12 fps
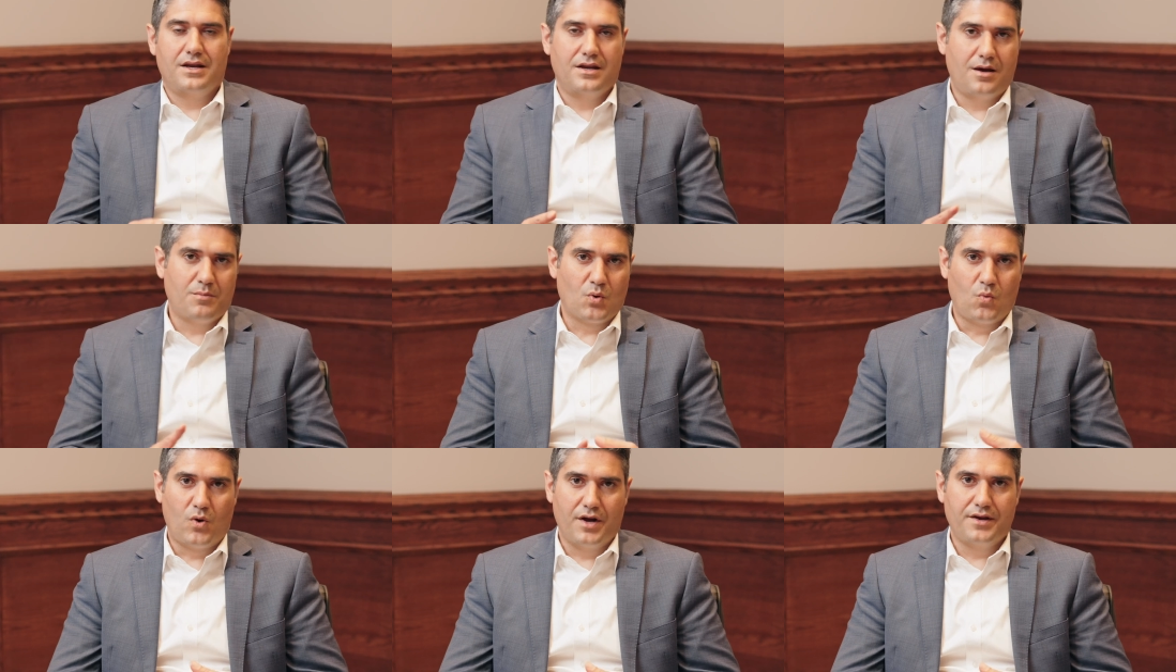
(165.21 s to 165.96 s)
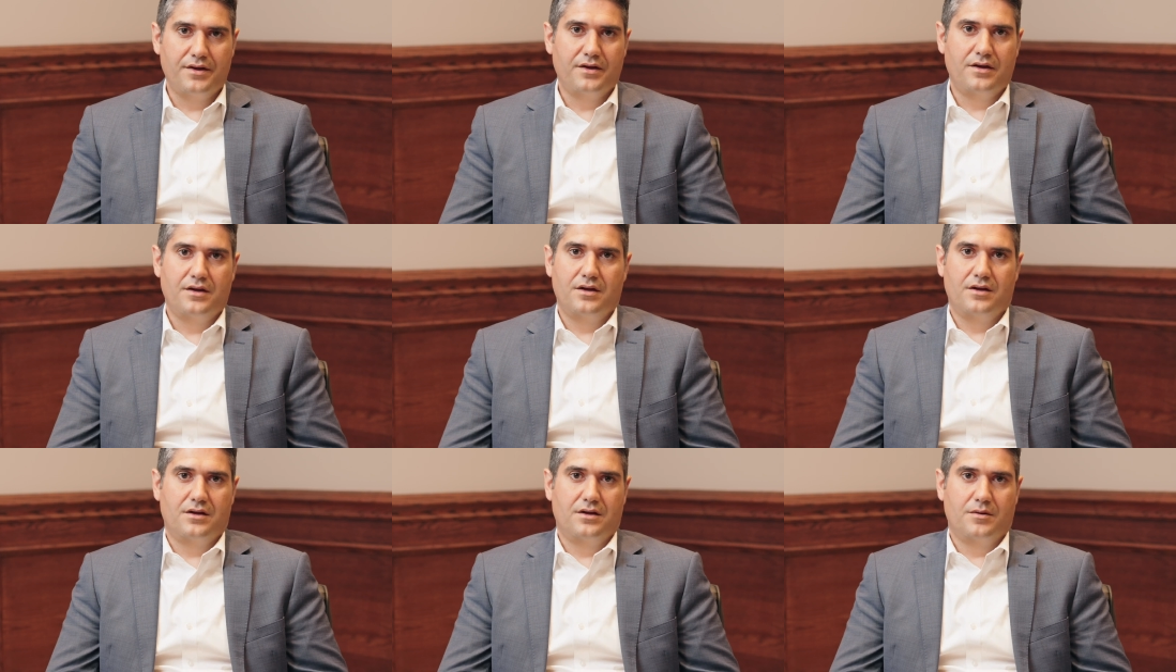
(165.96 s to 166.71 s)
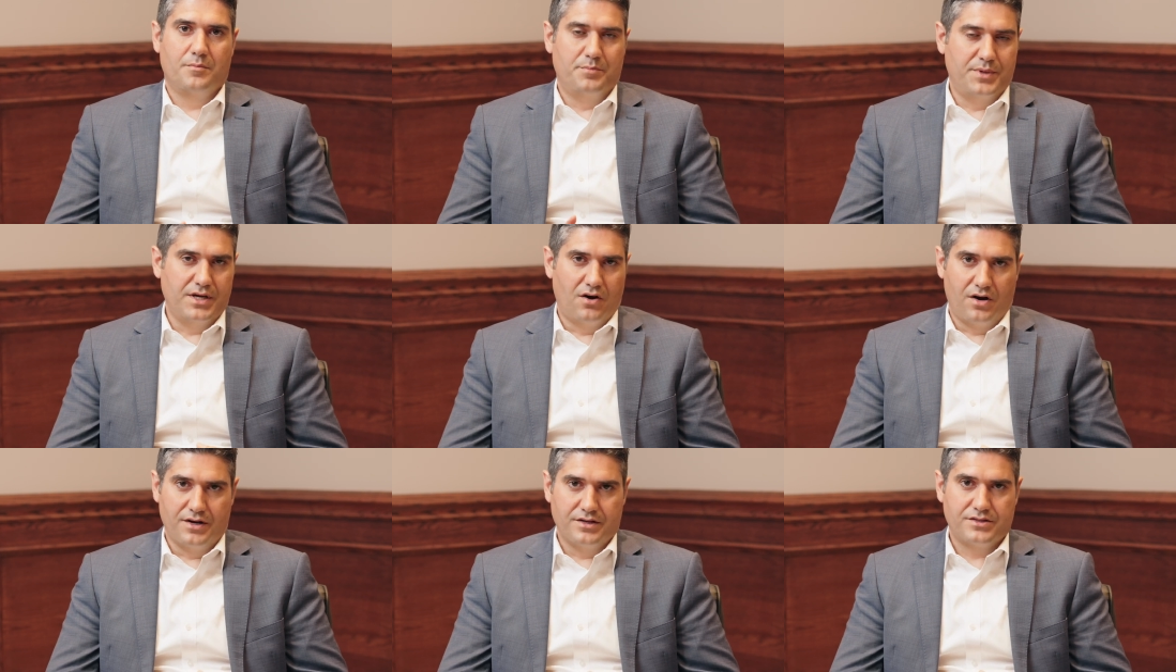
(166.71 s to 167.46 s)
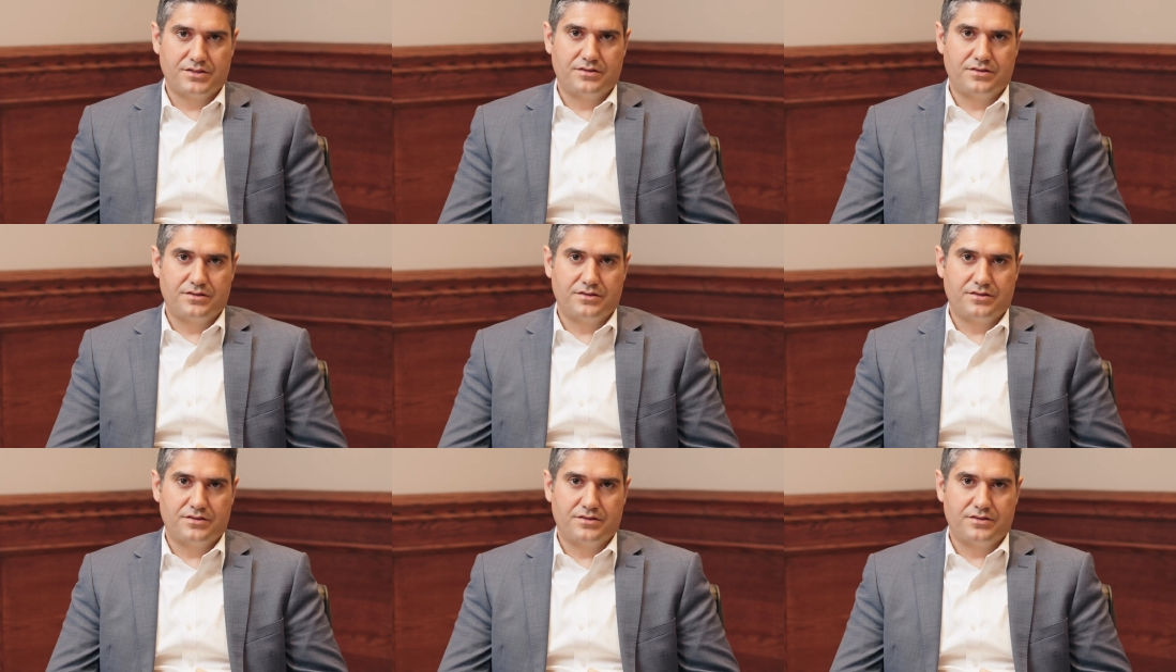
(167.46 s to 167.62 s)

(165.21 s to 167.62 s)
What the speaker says: Number one, be honest.